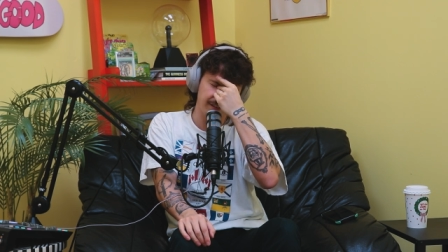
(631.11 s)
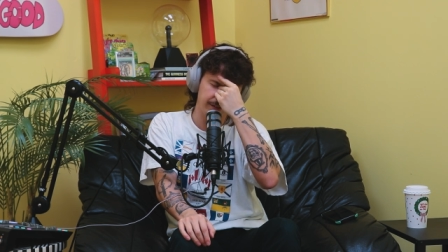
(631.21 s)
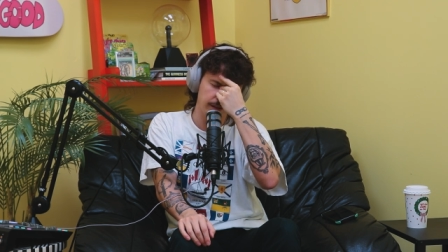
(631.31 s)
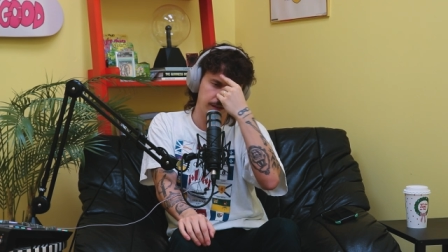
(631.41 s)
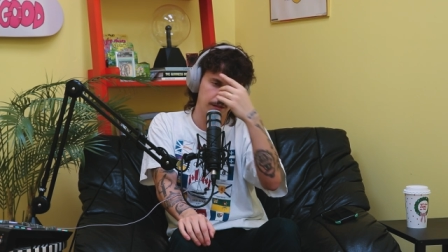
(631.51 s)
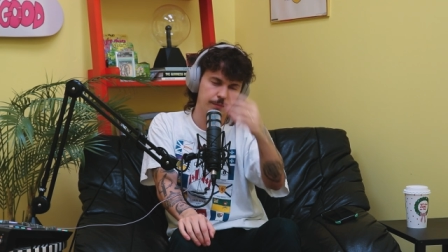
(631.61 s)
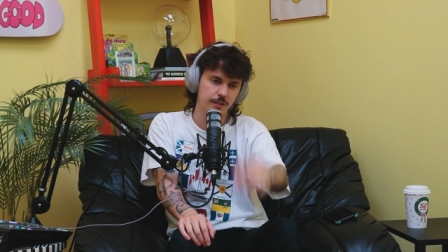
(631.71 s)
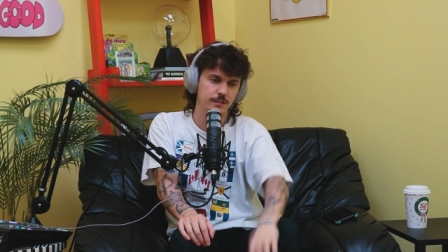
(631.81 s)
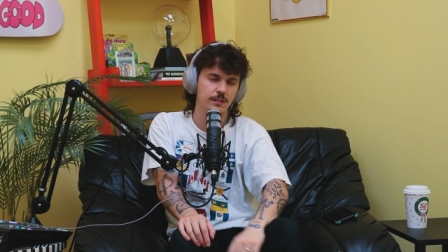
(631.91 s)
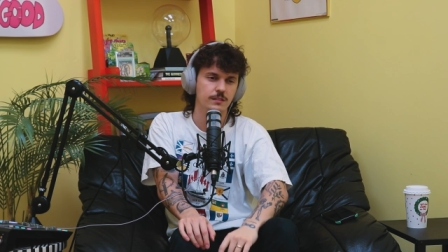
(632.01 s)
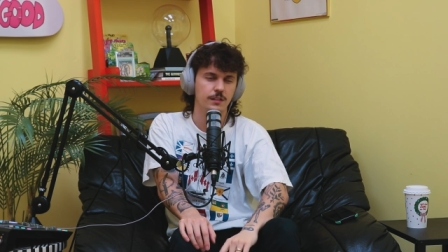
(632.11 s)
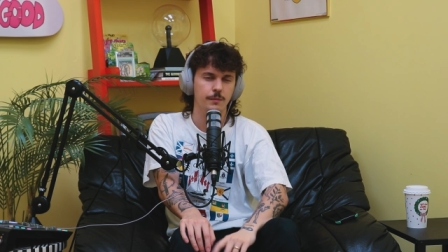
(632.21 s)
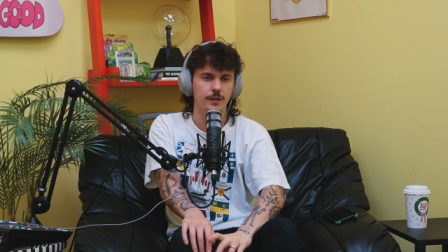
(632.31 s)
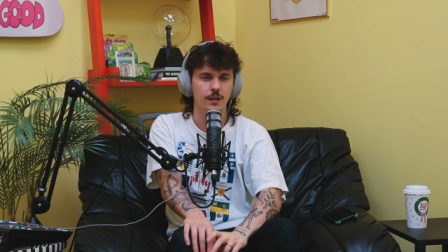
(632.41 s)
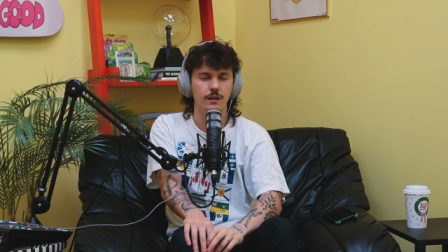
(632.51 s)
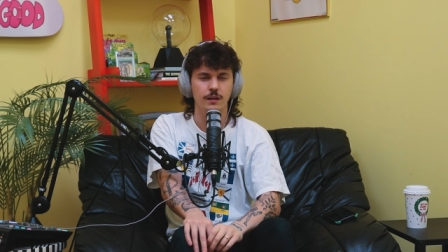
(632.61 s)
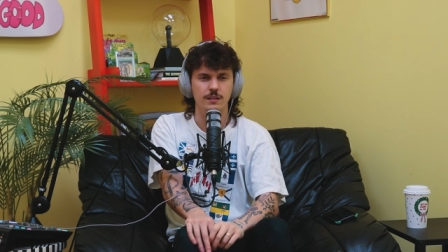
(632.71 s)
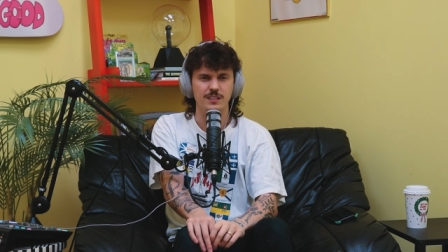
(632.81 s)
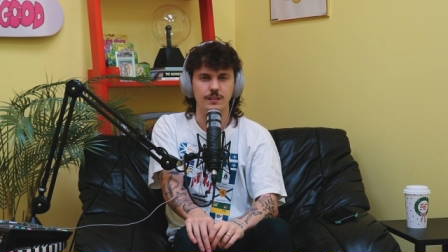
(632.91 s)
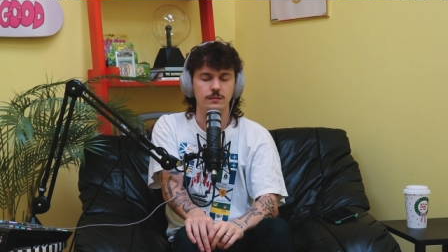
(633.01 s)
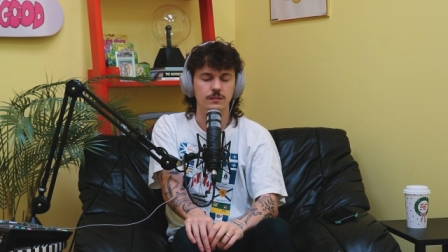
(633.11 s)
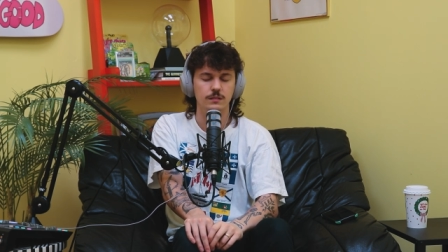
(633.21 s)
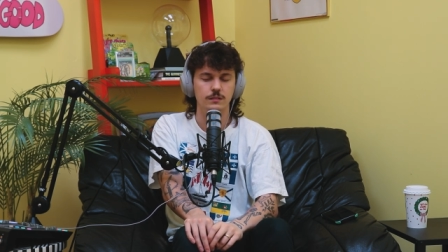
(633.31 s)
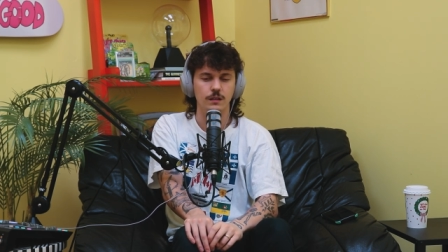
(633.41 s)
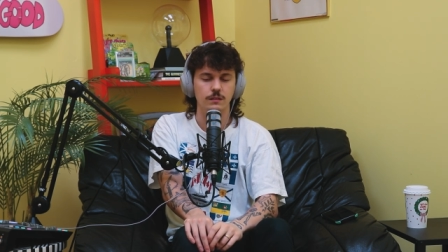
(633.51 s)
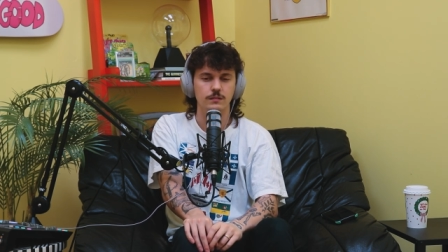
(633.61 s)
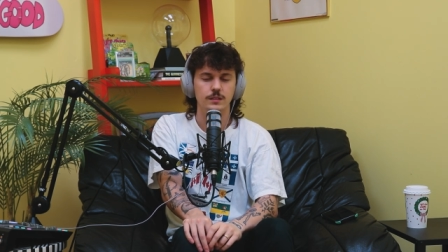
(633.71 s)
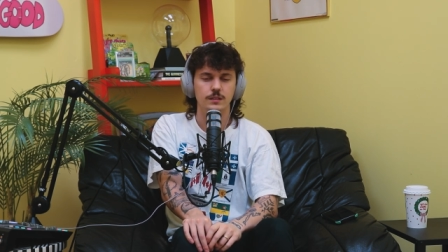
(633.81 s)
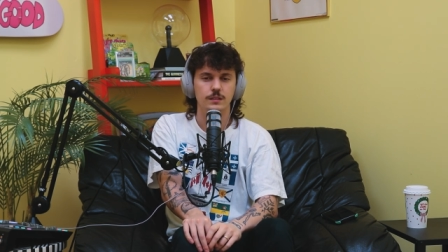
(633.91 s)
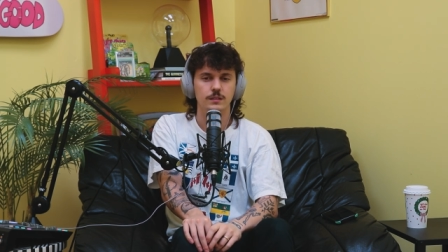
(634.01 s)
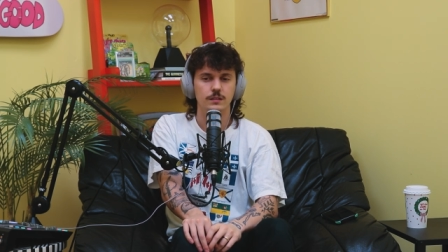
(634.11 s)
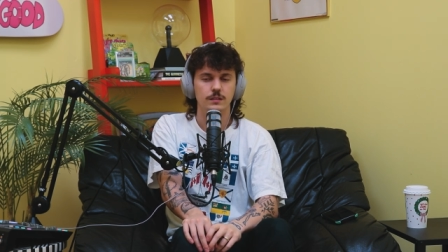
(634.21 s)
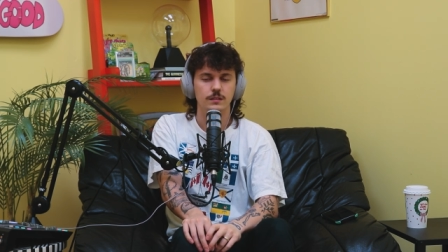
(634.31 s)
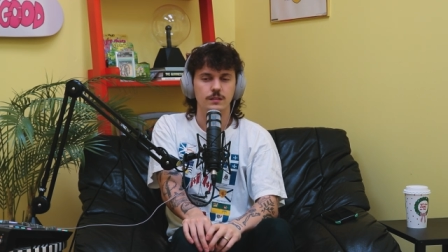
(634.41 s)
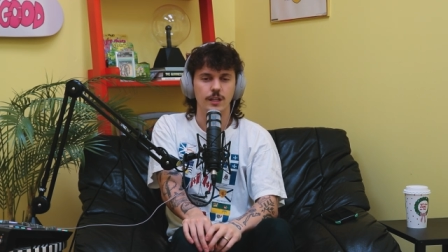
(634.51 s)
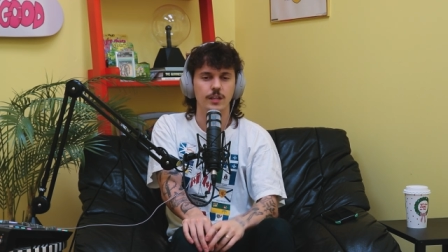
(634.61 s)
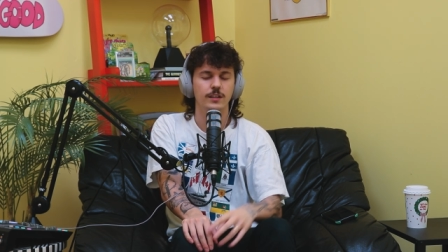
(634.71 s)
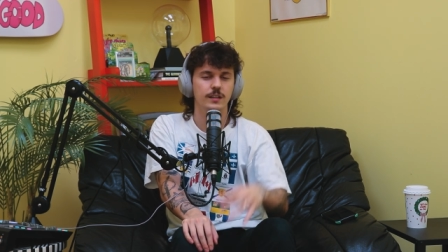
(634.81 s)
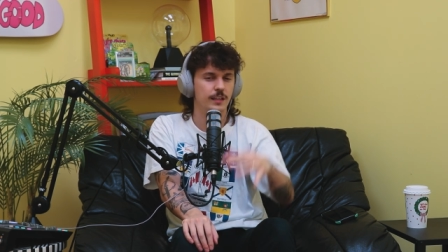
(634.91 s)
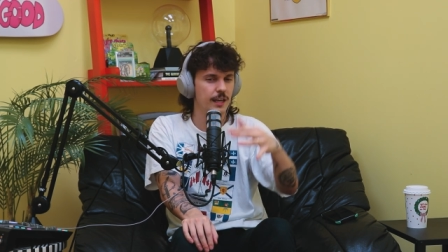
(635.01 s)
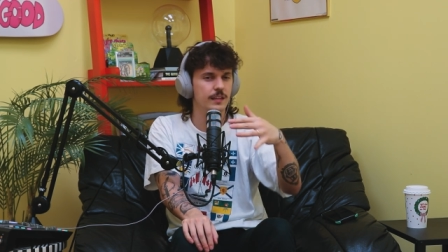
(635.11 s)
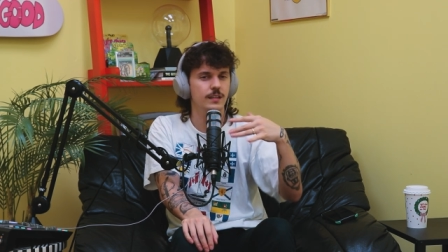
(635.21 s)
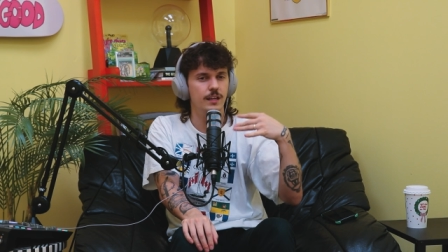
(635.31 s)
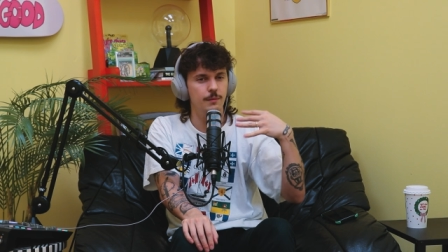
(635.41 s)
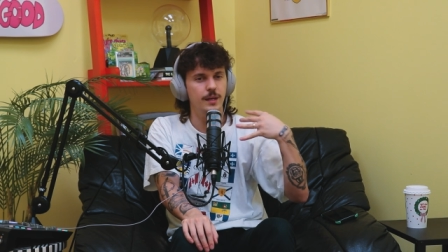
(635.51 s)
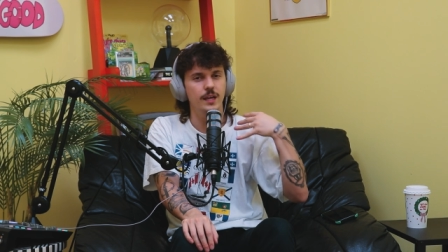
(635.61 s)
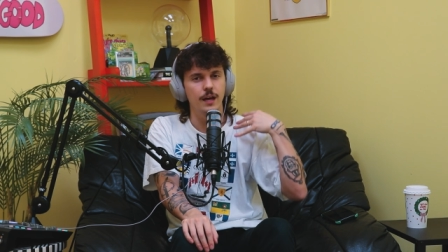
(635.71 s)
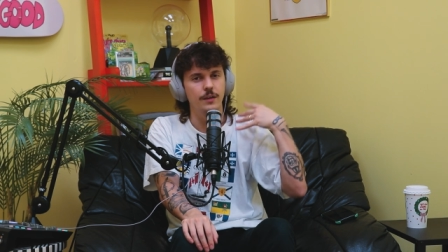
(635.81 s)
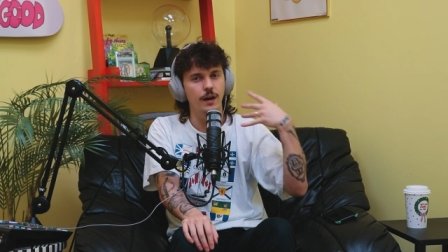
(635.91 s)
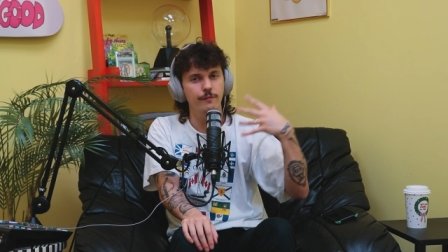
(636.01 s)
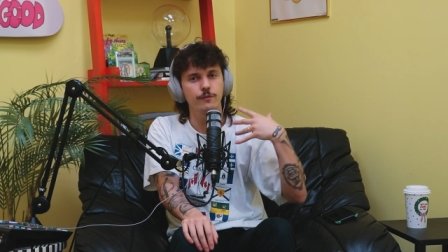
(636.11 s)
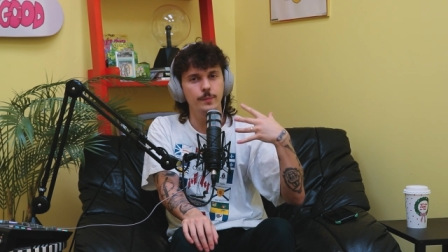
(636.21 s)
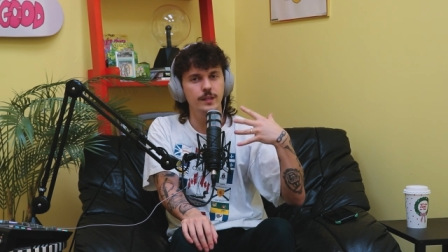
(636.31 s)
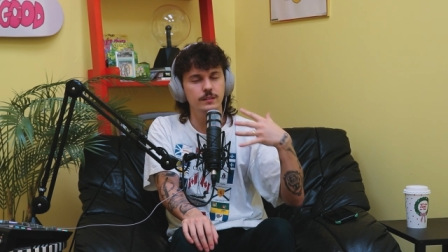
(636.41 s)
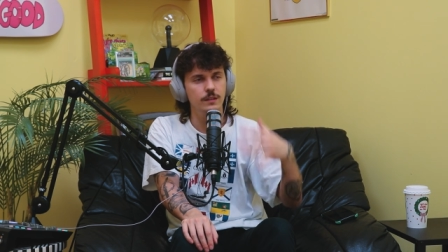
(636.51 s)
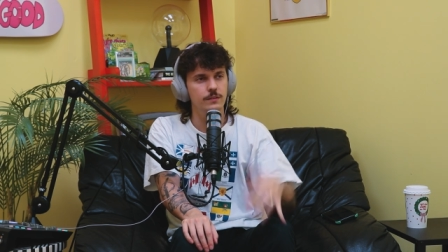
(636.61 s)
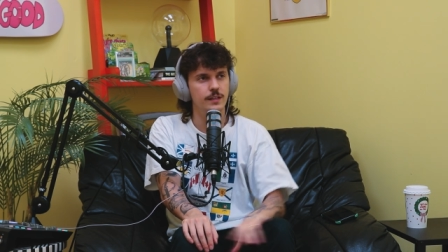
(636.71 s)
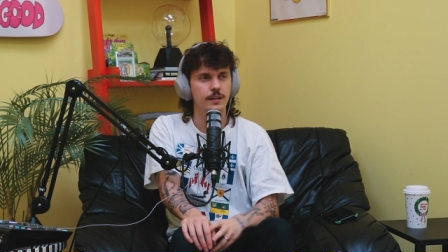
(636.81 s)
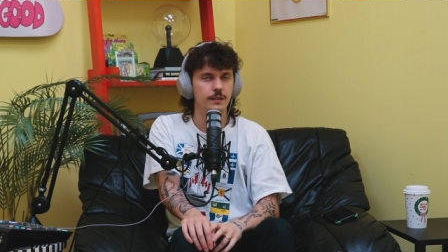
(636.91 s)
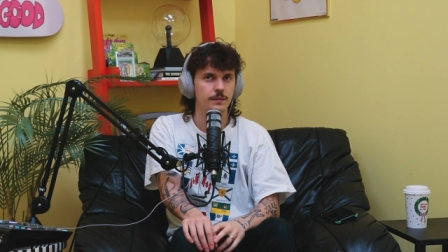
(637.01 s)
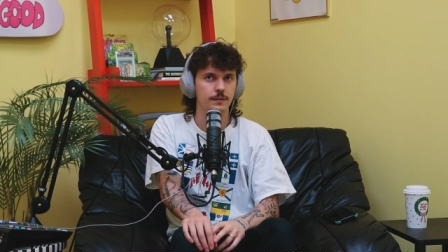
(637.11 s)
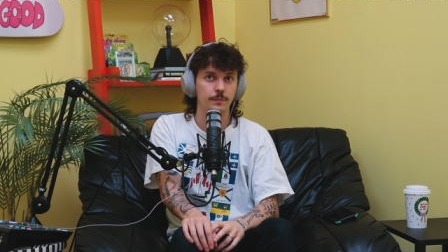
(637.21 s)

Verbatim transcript: I felt a little bit of tears coming out, and I was like, no, it didn't hit me enough for me to do that.